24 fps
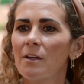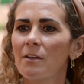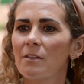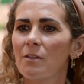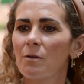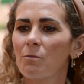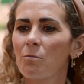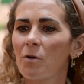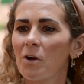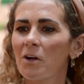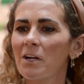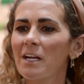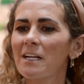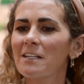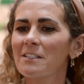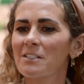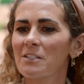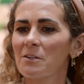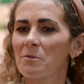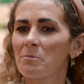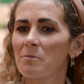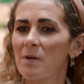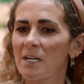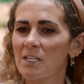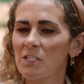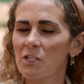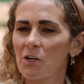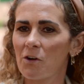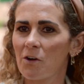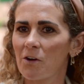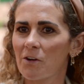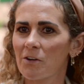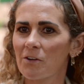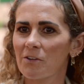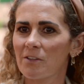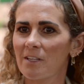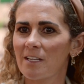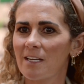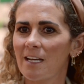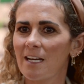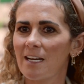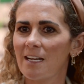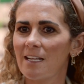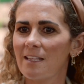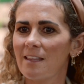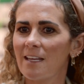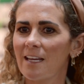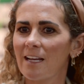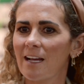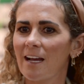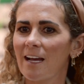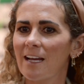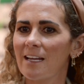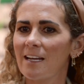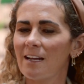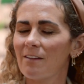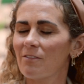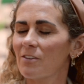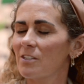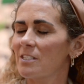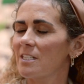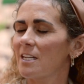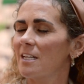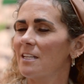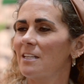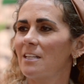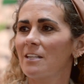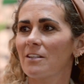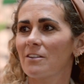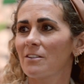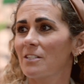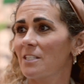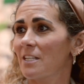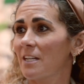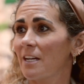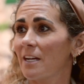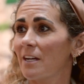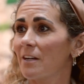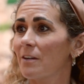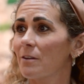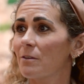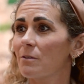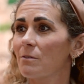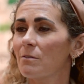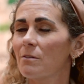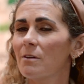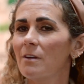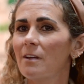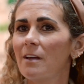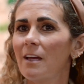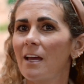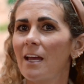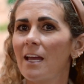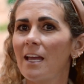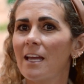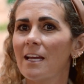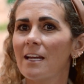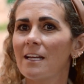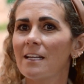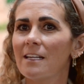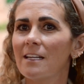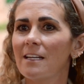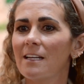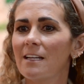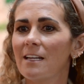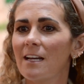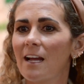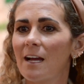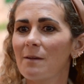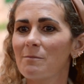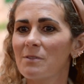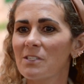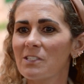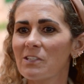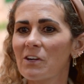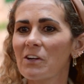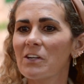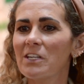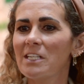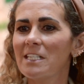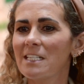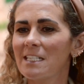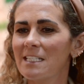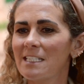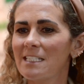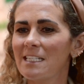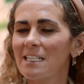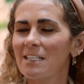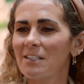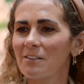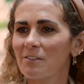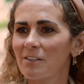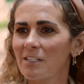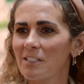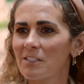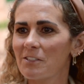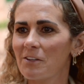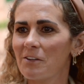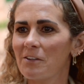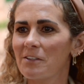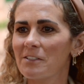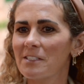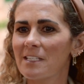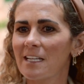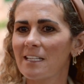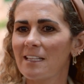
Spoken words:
the workouts are much harder than anything I had ever done years ago, and I'm starting to see the results.